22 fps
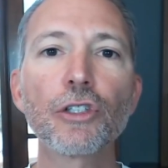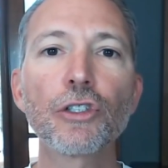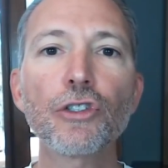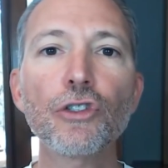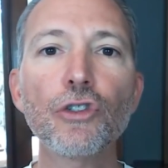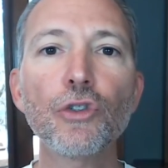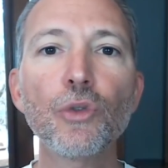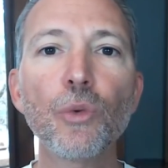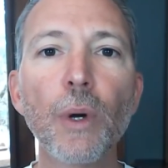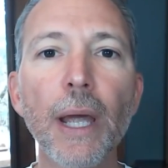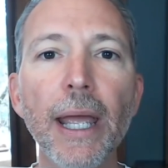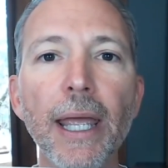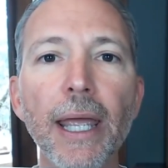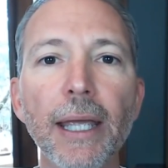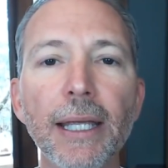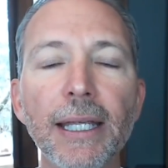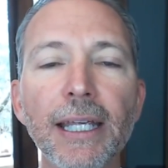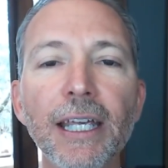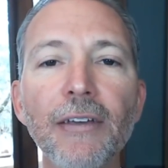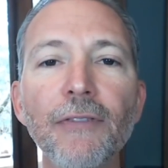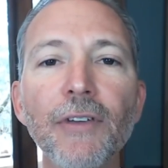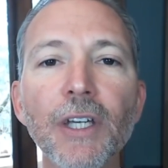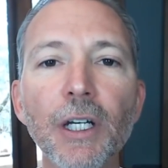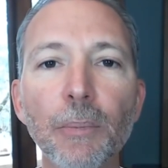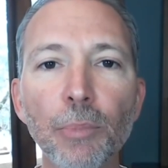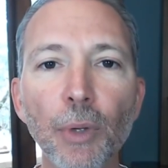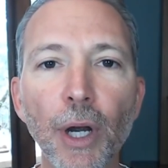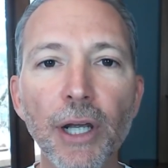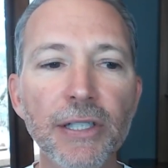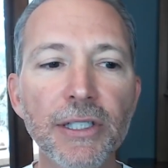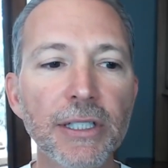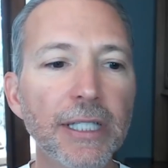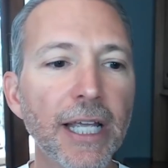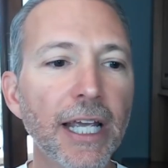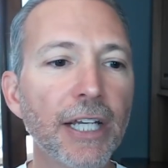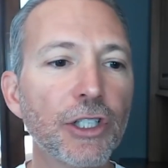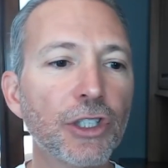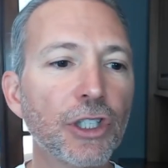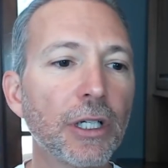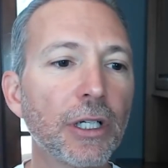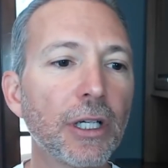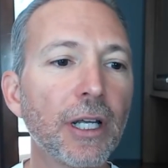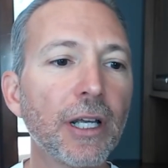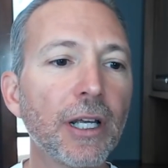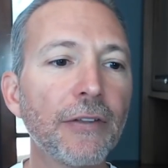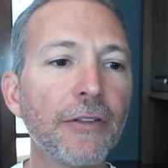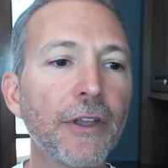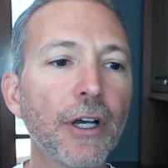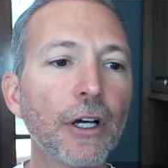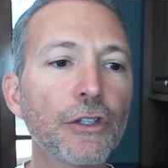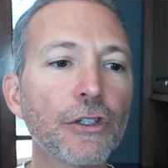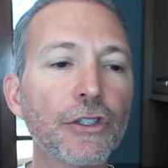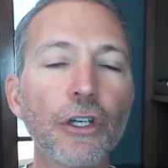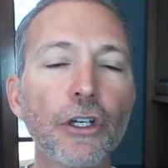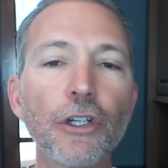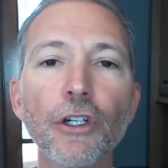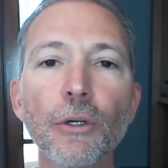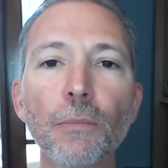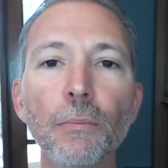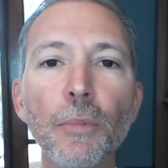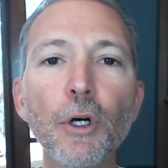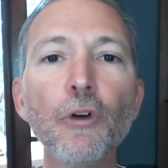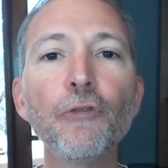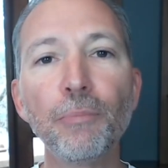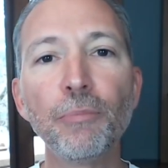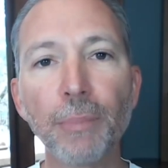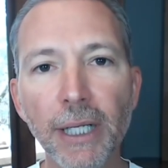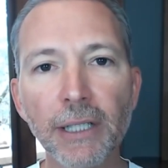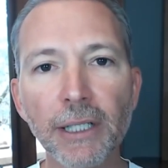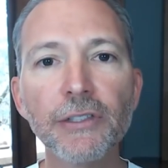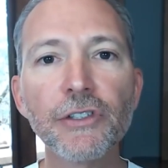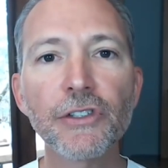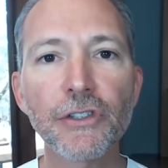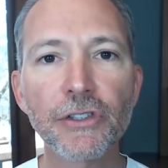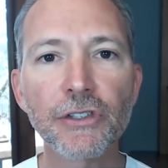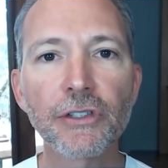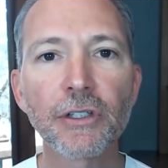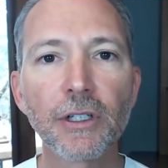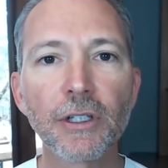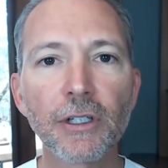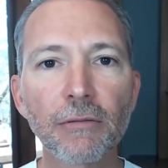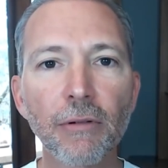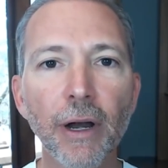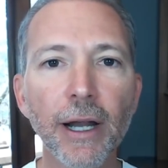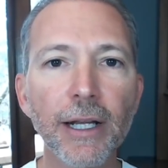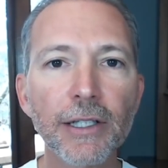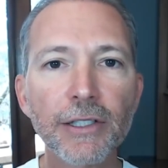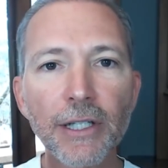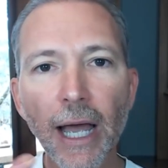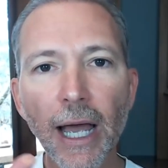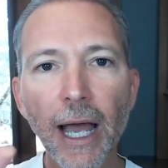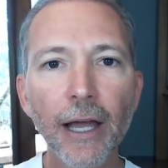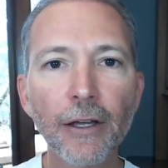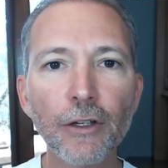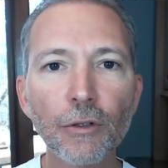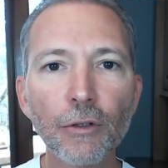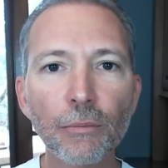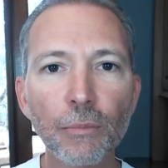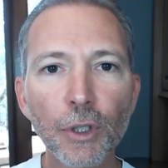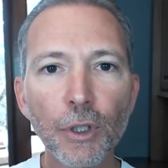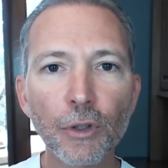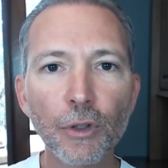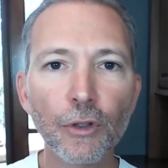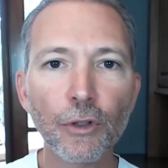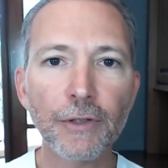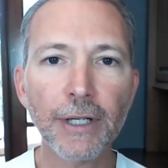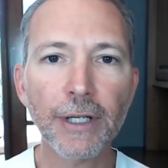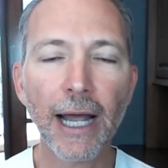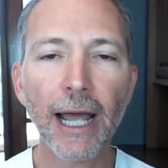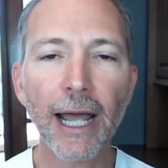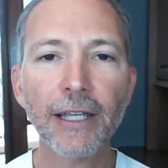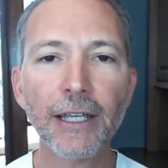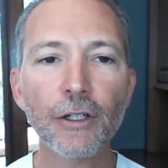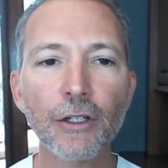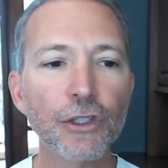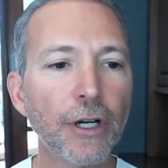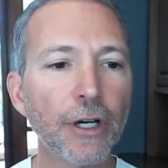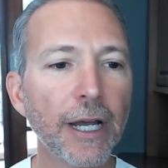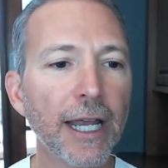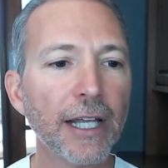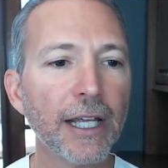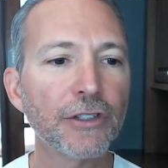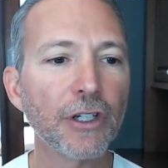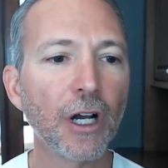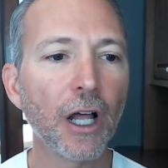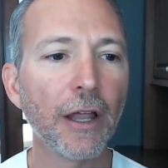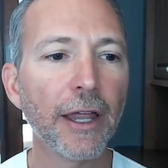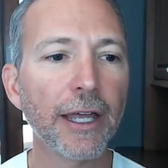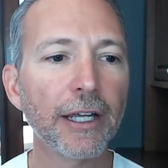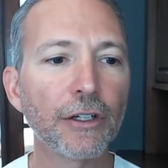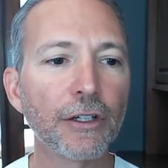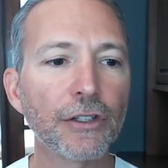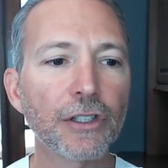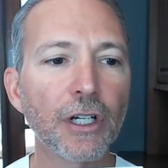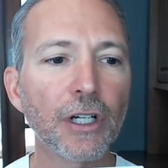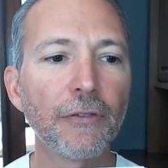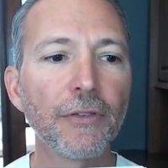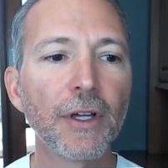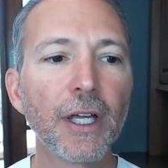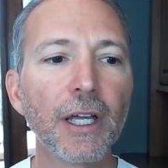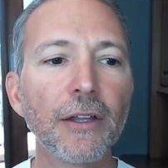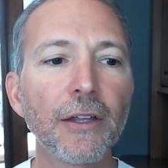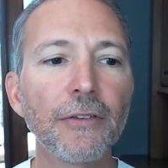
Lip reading: to giving a presentation. There's your movements, right? So how you move and how you use your hands and all that good stuff.